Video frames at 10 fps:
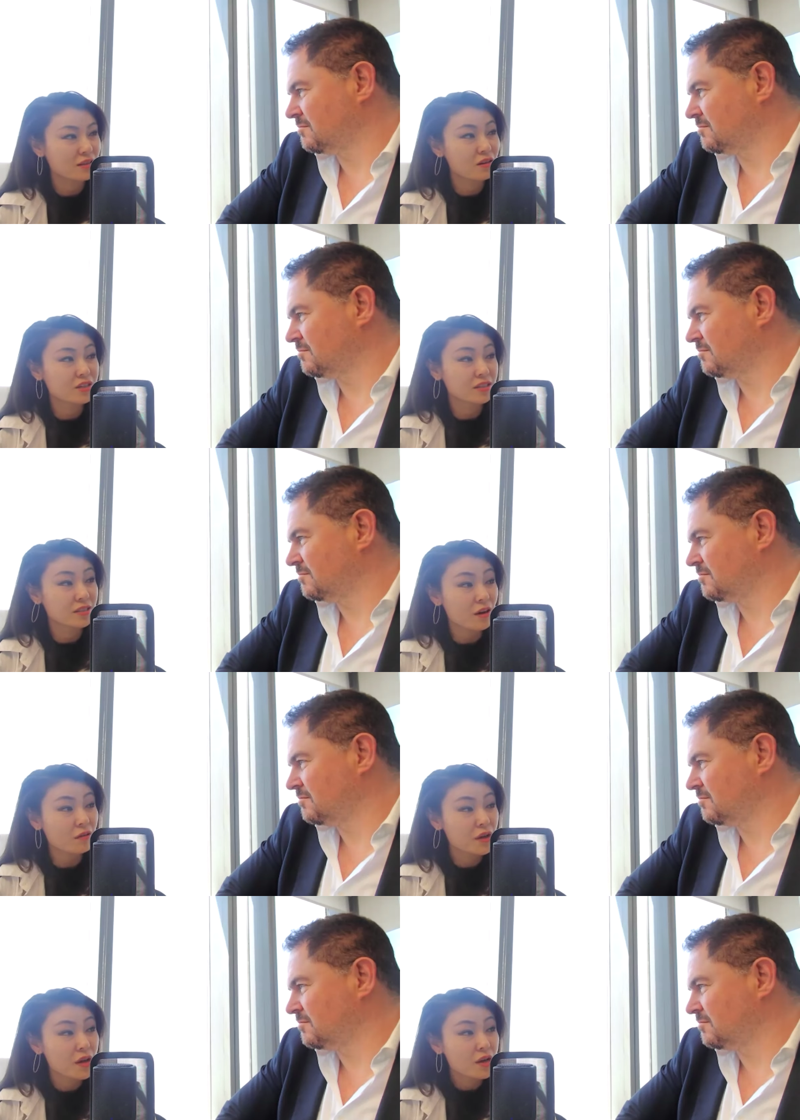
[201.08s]
Speaker 1: technology
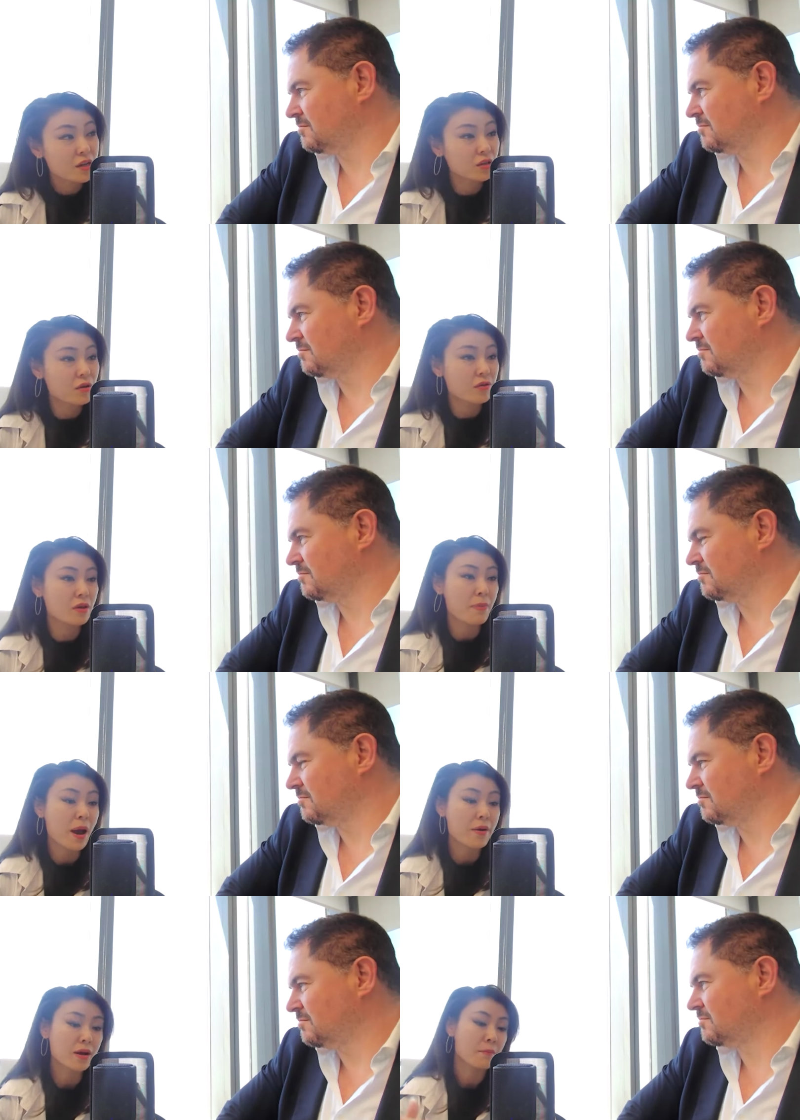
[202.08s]
itself. So the
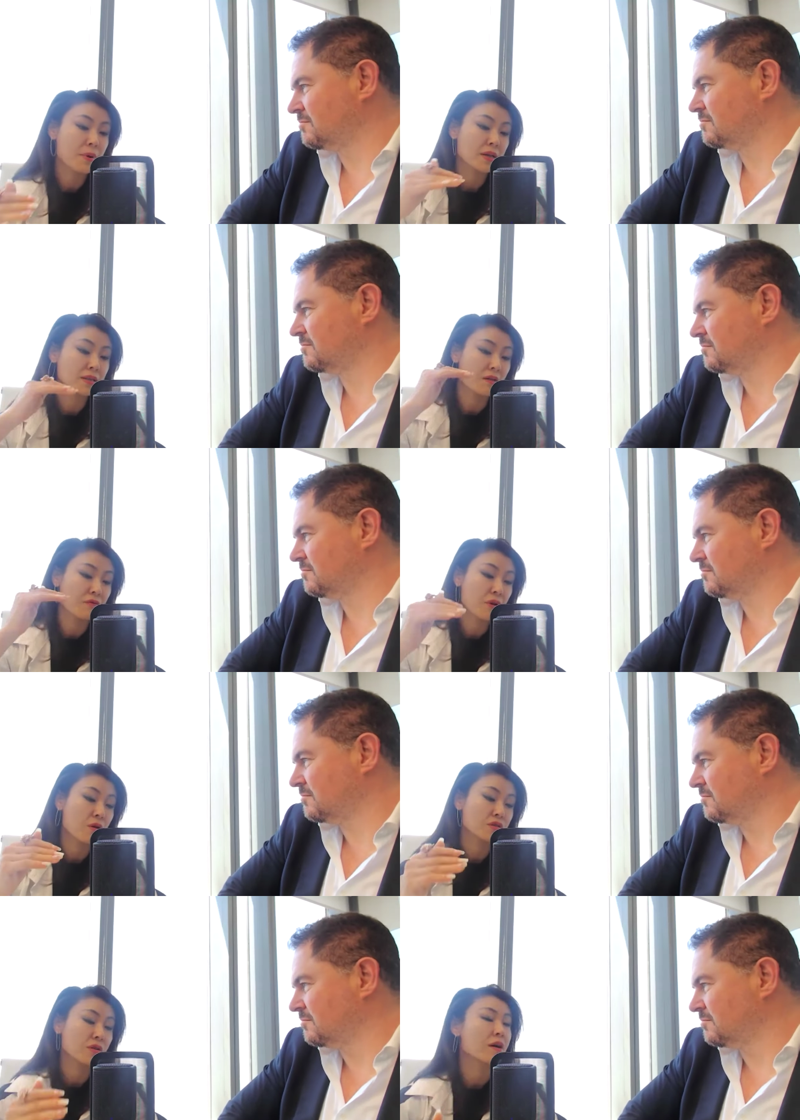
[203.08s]
parent company itself, we
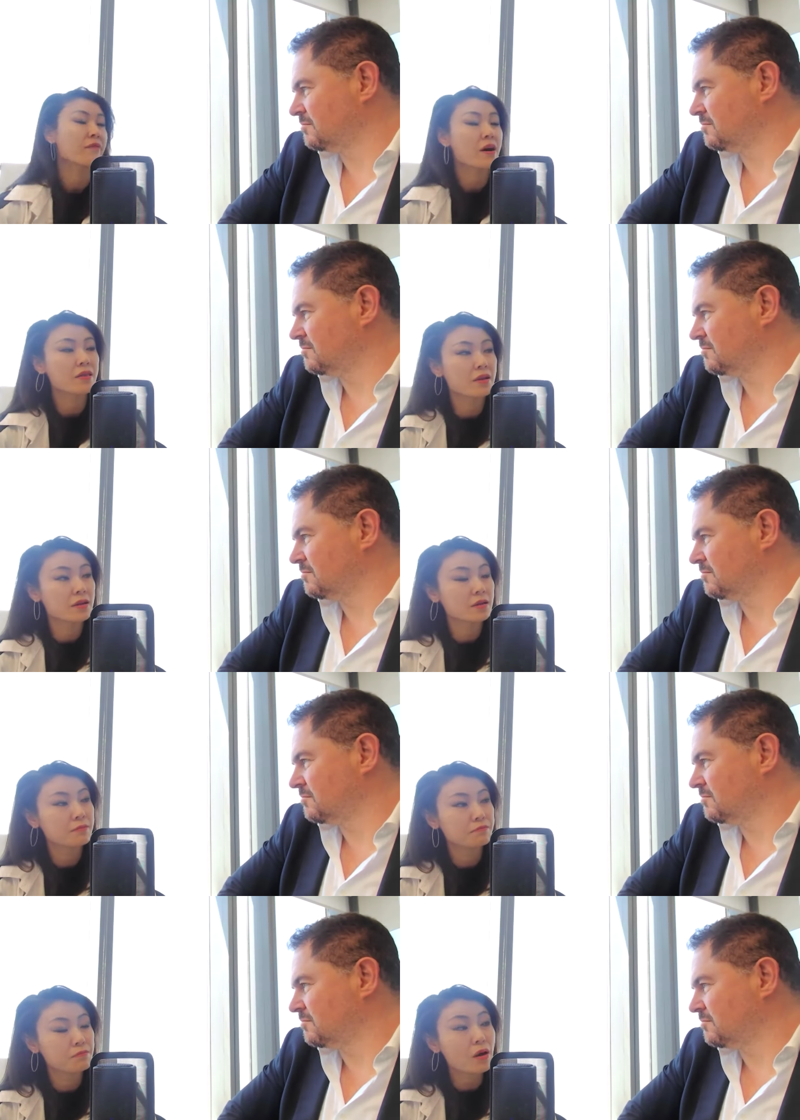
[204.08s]
also have other
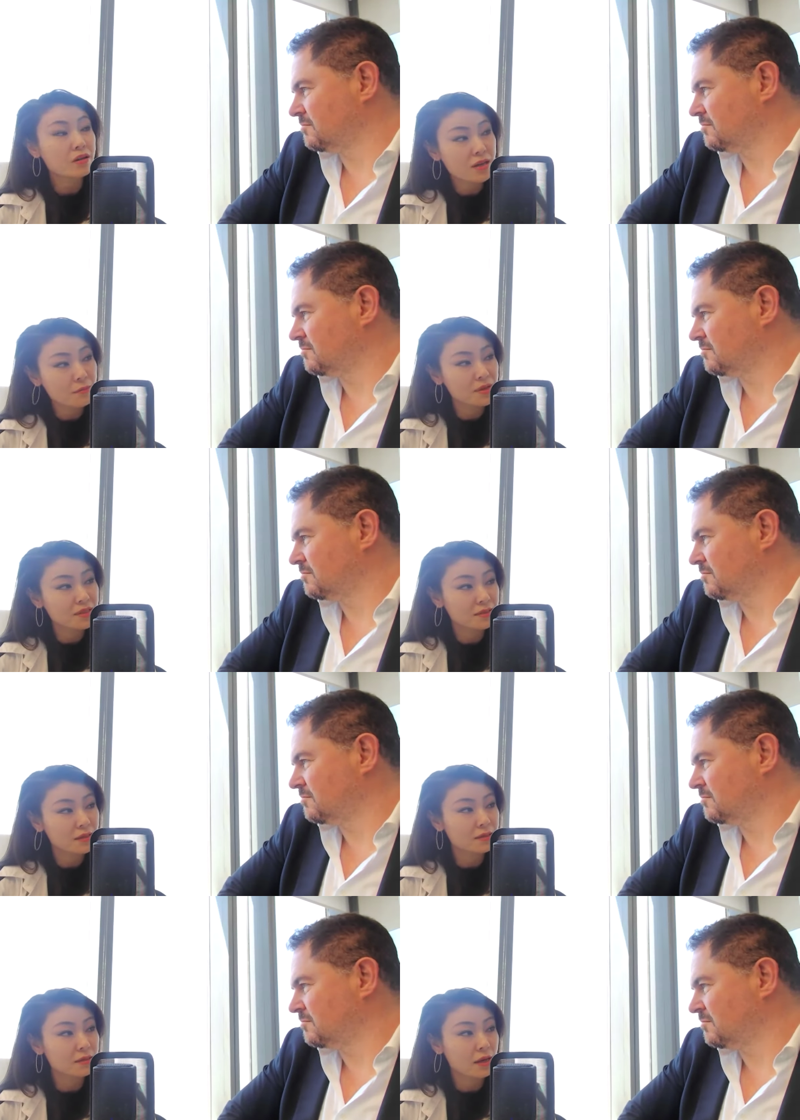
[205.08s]
blockchain
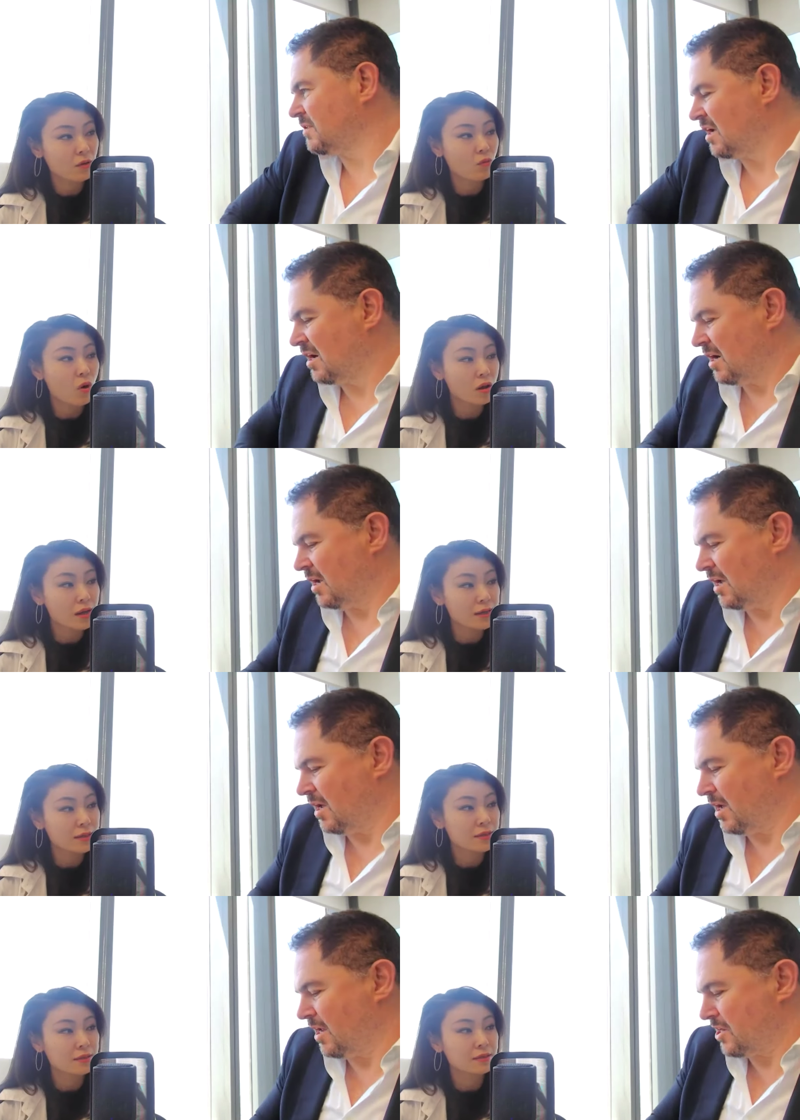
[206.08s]
business like
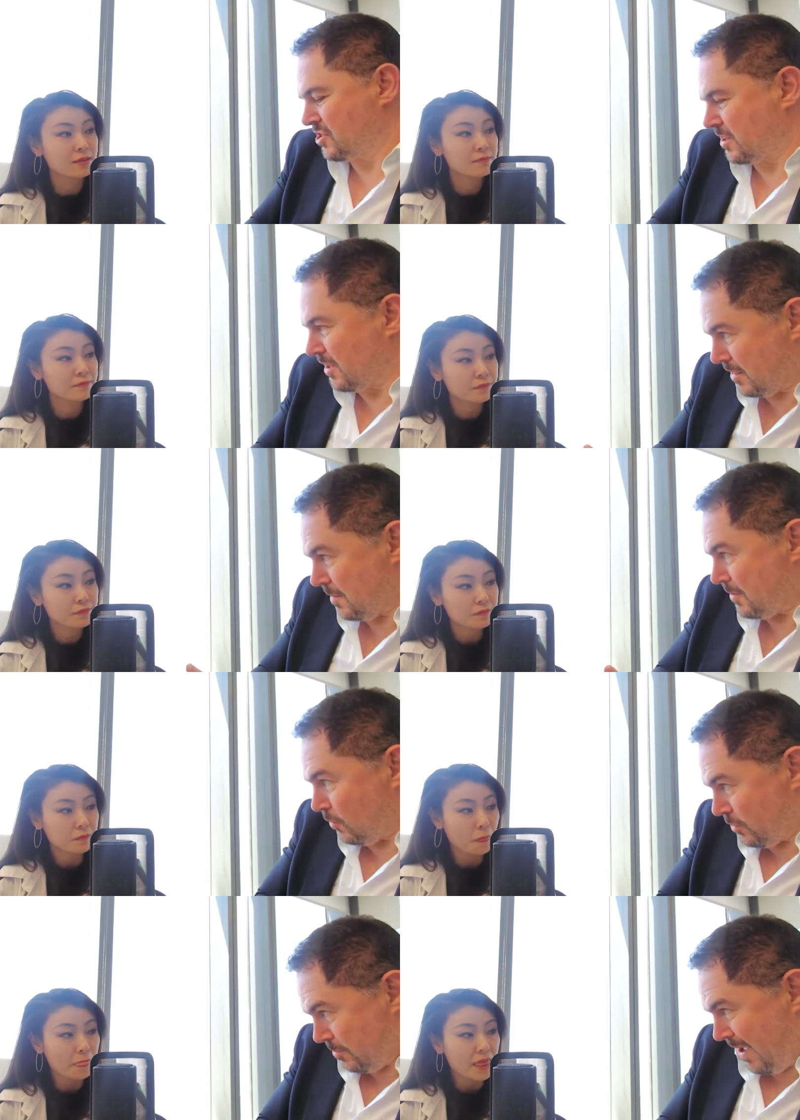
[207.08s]
wallet.
Speaker 2: Actually, let me
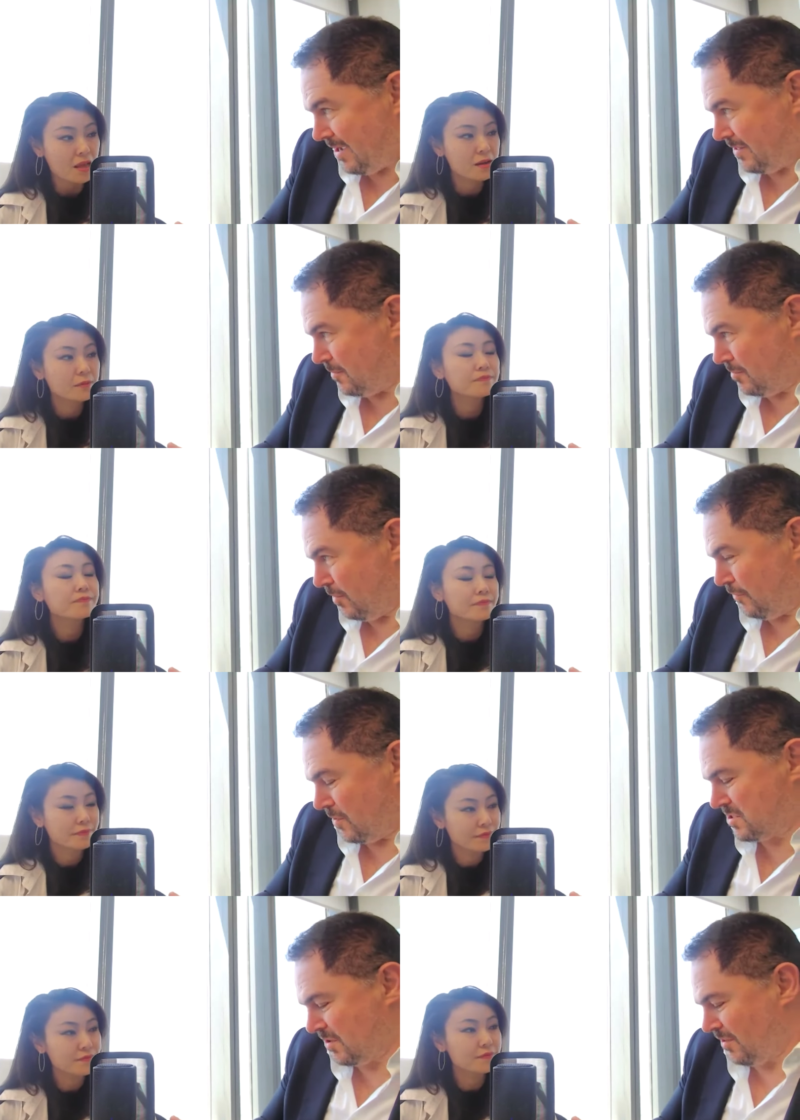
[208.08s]
roll you back, and then we'll roll
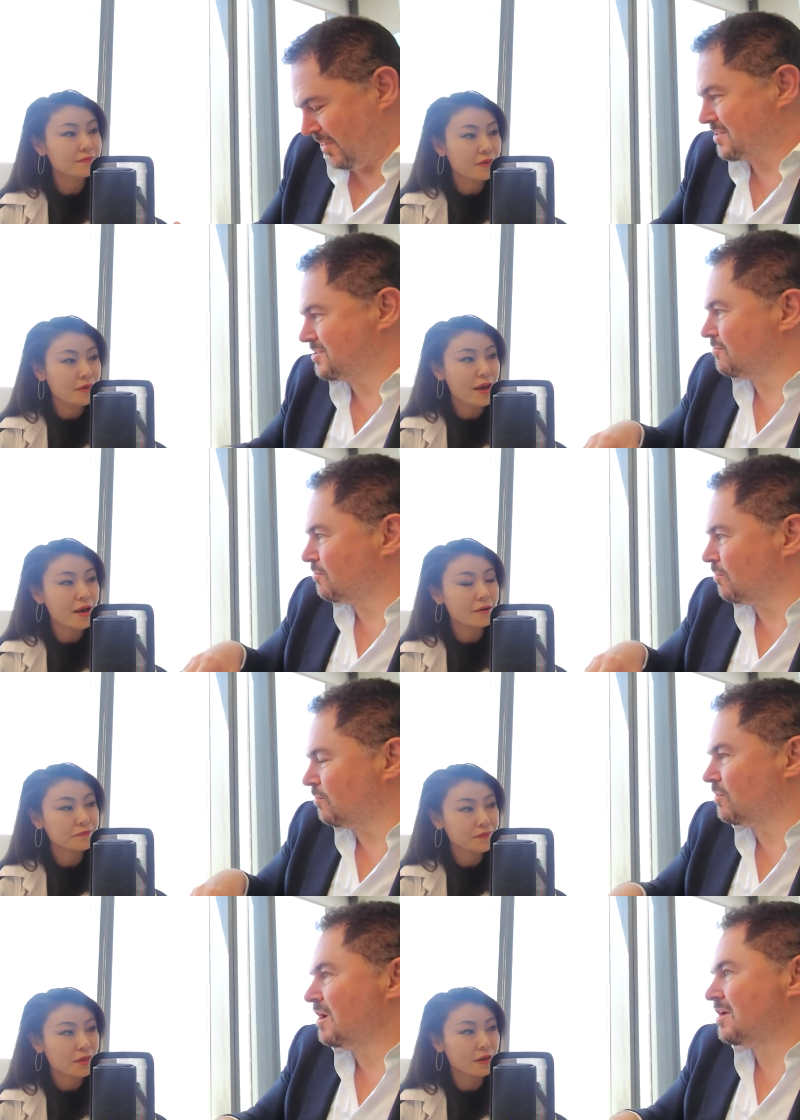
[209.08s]
forward to all that. So
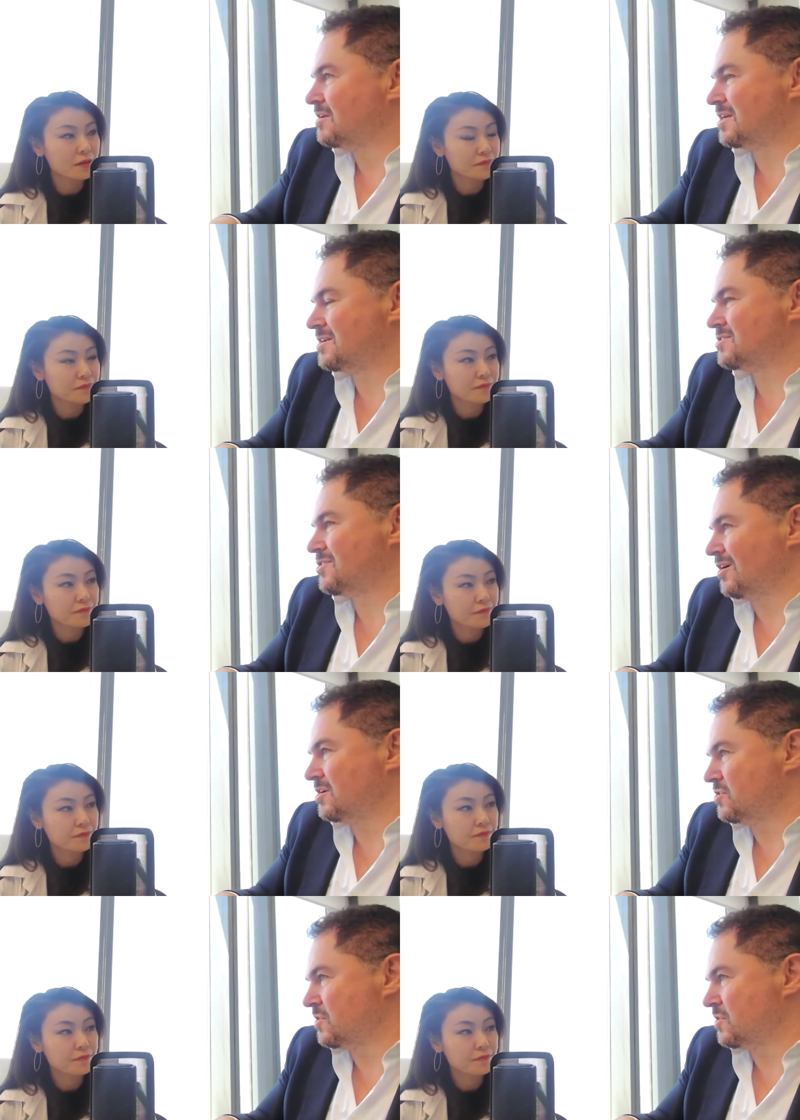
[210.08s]
yeah, yeah. You said it started in